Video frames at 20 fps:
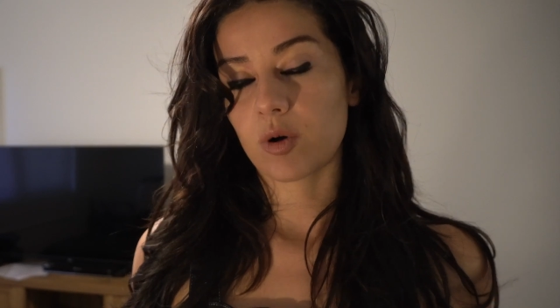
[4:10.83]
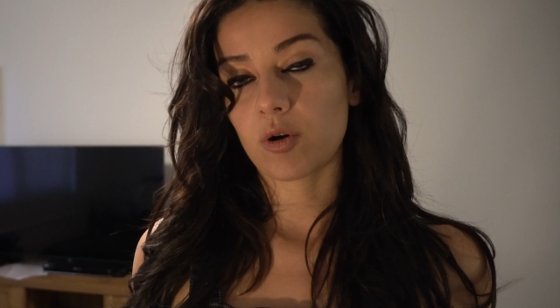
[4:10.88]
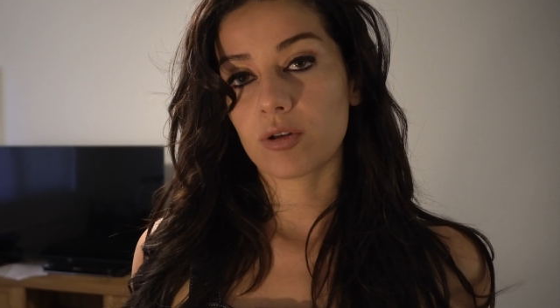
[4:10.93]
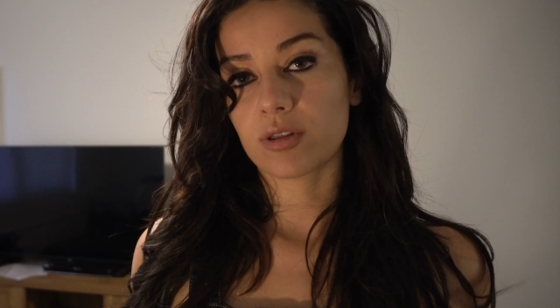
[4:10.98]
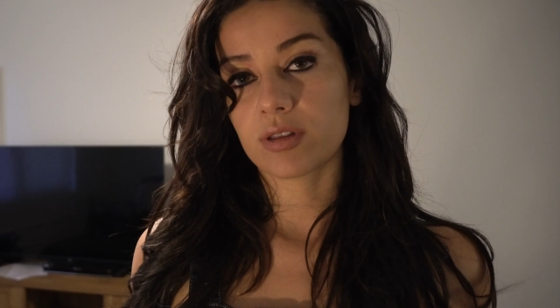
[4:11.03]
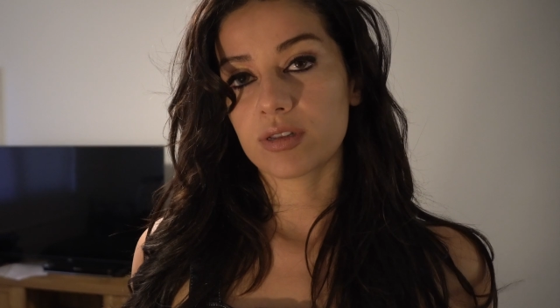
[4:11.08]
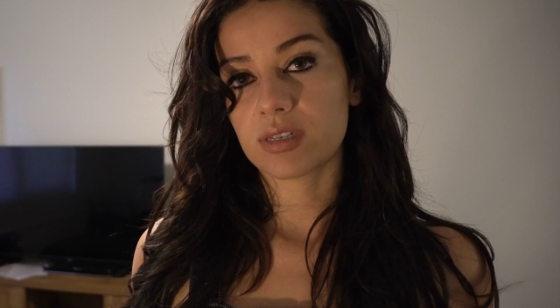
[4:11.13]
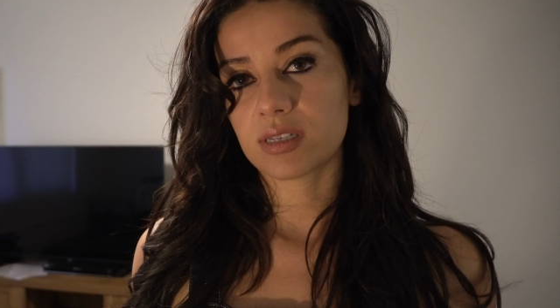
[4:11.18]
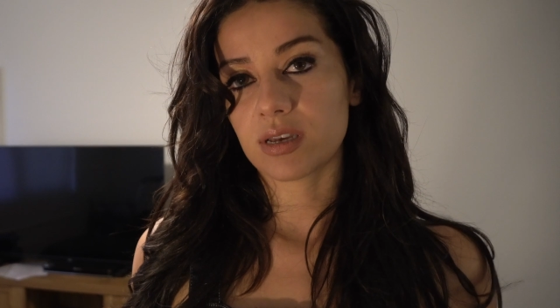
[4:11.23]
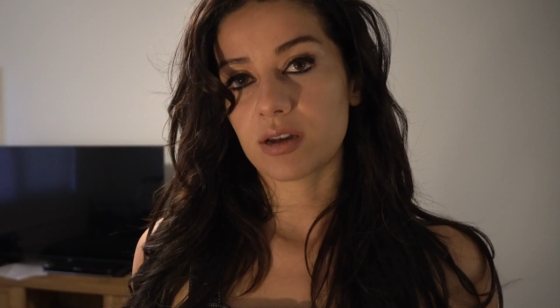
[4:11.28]
all
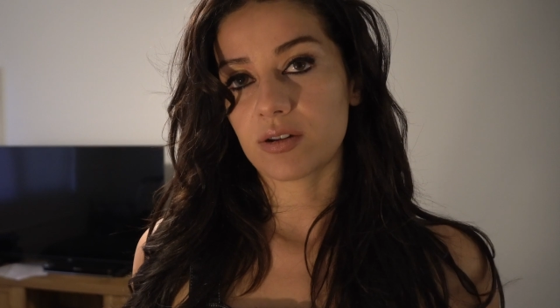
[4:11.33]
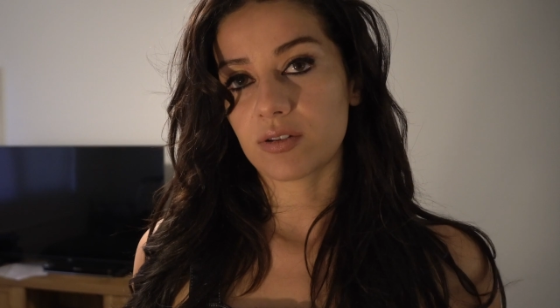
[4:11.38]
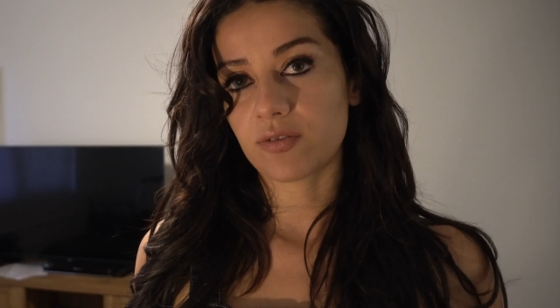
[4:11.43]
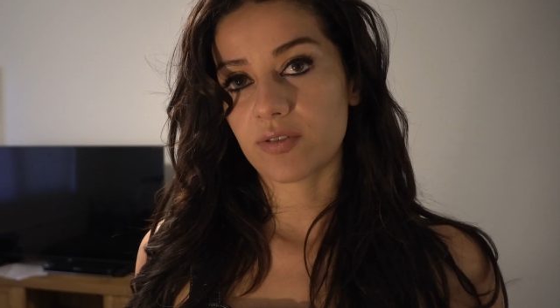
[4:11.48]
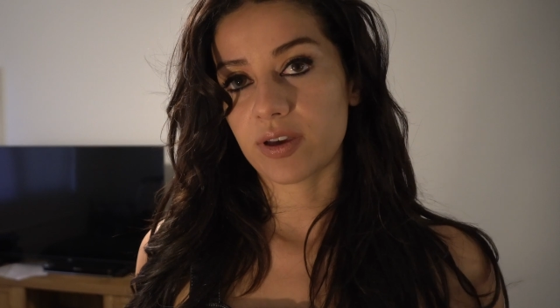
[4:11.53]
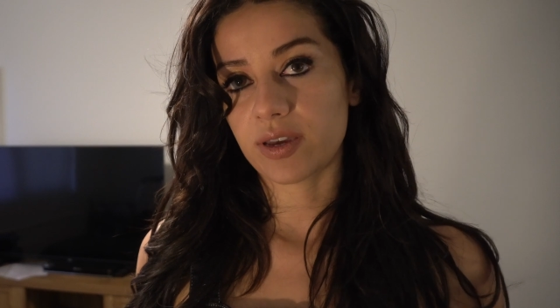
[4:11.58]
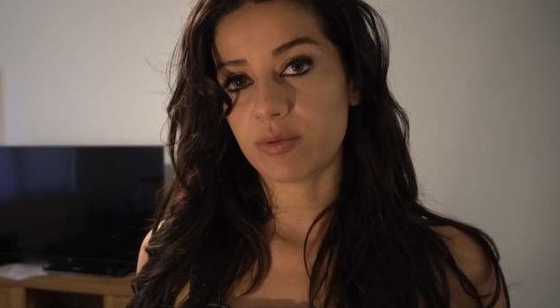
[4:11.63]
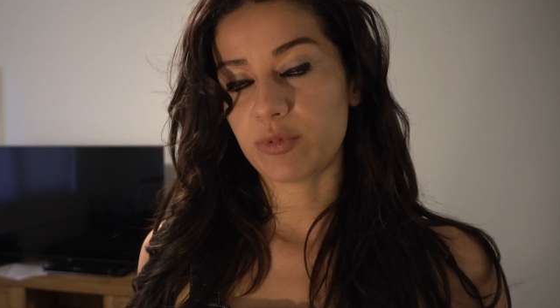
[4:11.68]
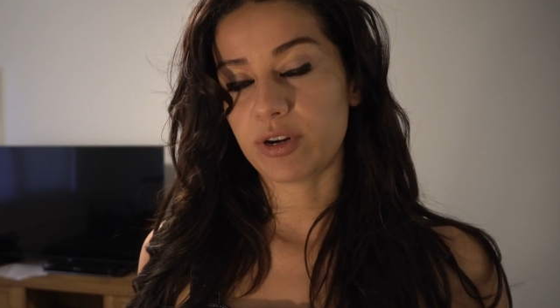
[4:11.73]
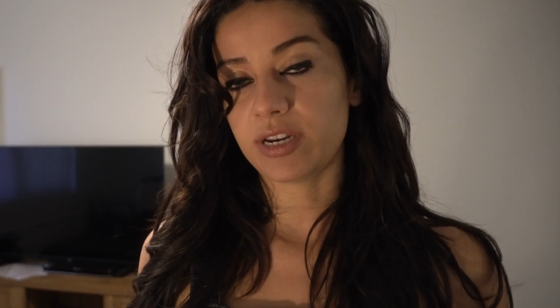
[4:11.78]
the subtle
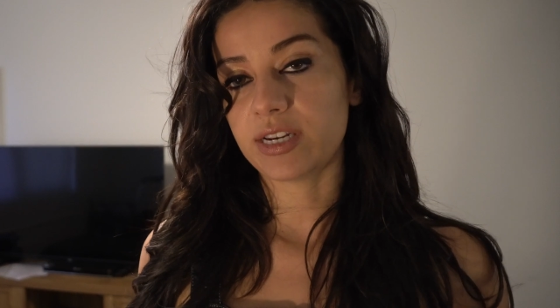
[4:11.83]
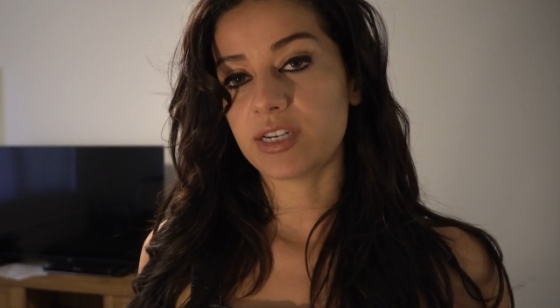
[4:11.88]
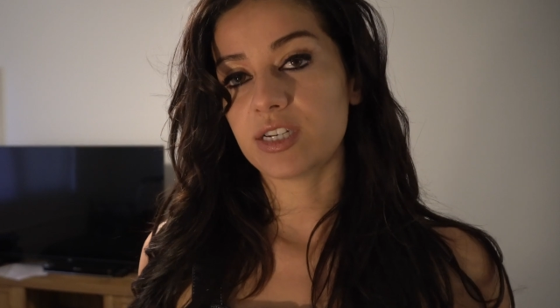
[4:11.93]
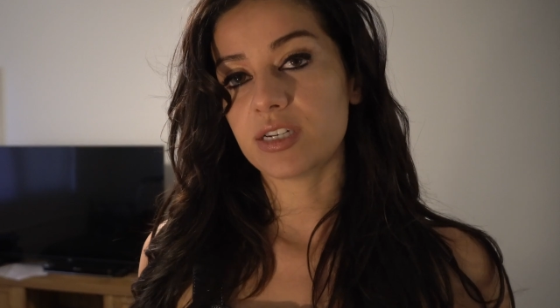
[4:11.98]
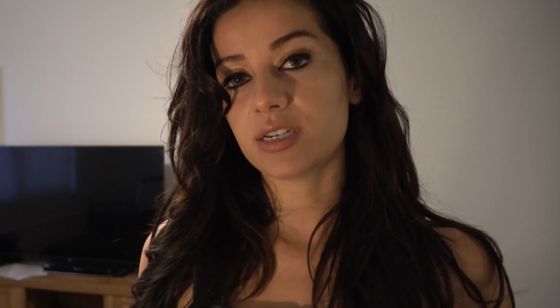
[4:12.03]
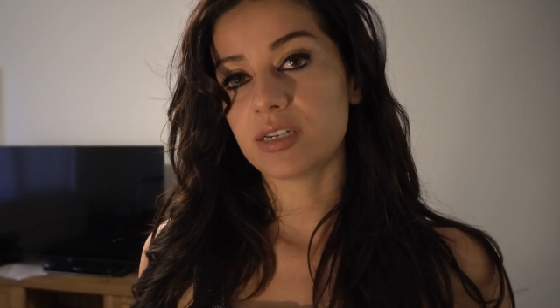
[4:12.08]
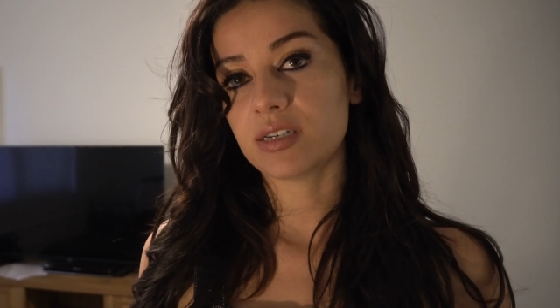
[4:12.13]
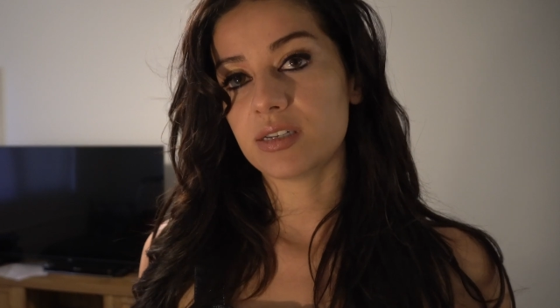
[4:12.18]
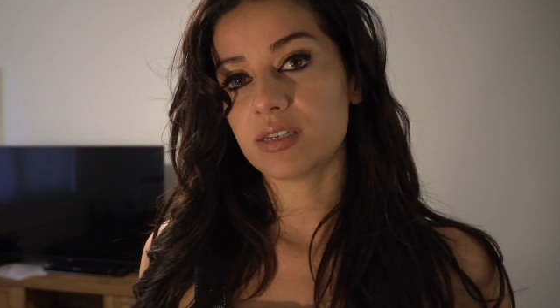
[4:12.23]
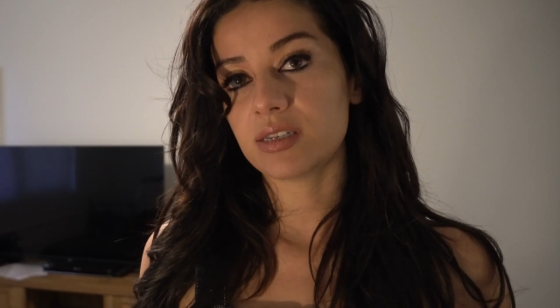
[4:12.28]

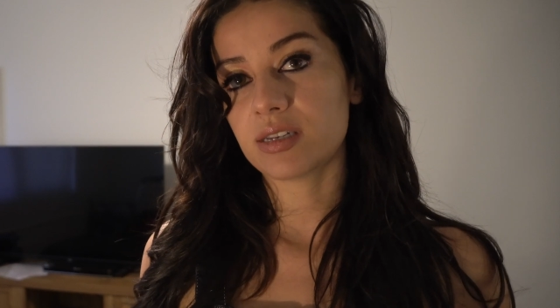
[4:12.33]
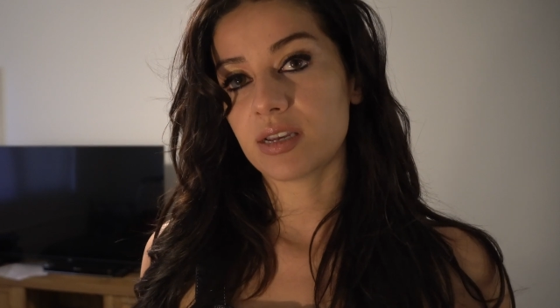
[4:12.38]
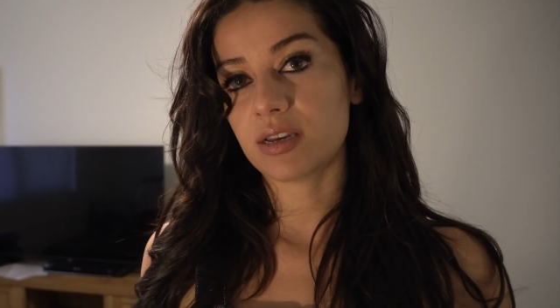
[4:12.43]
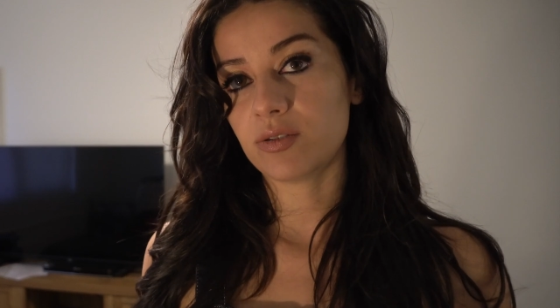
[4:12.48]
vibrations